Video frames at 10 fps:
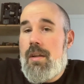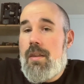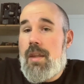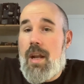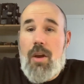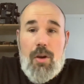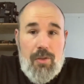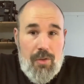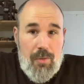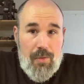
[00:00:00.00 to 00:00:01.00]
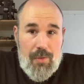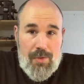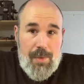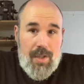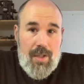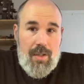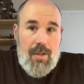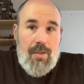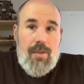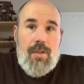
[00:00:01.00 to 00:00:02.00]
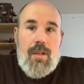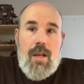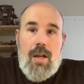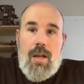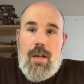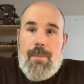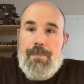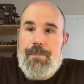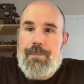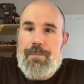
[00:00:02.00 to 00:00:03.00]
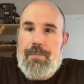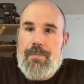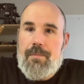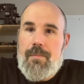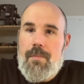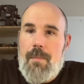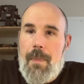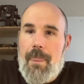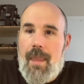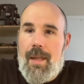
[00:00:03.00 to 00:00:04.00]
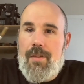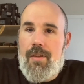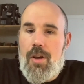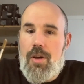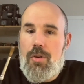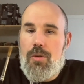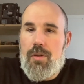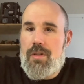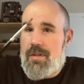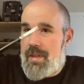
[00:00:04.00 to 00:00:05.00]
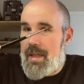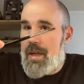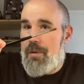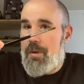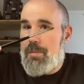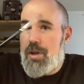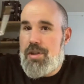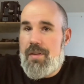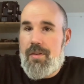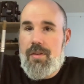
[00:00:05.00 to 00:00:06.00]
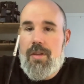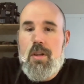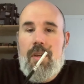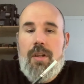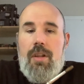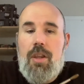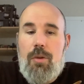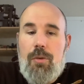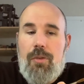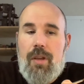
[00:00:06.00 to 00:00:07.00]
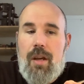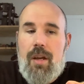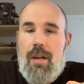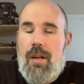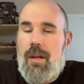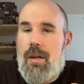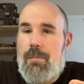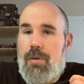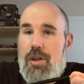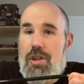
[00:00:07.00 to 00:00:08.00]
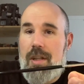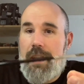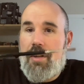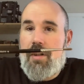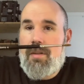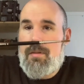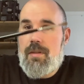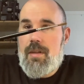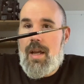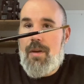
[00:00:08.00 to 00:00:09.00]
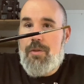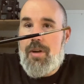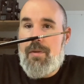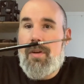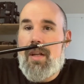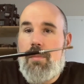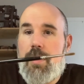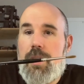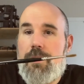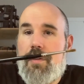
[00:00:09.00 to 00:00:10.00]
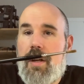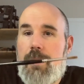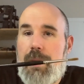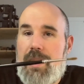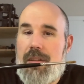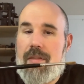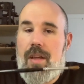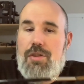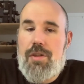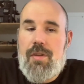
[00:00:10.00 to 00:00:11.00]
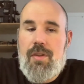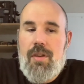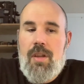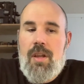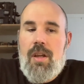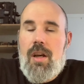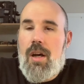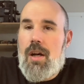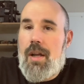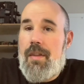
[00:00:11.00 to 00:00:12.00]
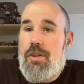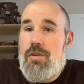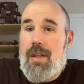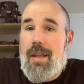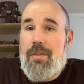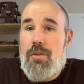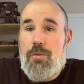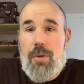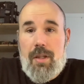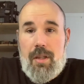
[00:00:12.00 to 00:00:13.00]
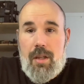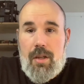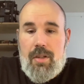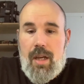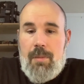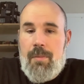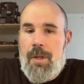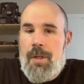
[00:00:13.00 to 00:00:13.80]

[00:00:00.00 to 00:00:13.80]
that I also use for small details. And so take care of your brushes. Use a brush cleaner after every couple of painting sessions, and they should last you a really long time.